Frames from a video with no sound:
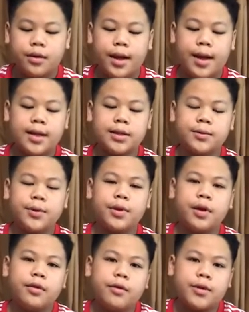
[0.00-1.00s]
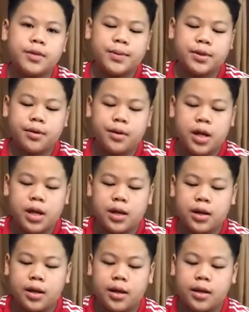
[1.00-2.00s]
As with other respiratory
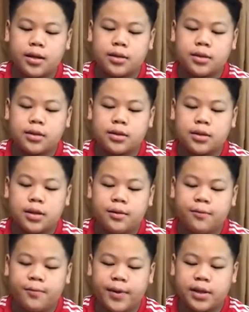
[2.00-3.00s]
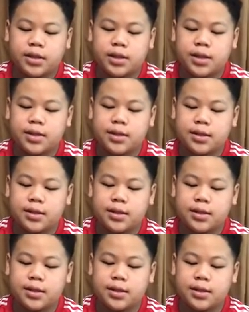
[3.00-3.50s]
infections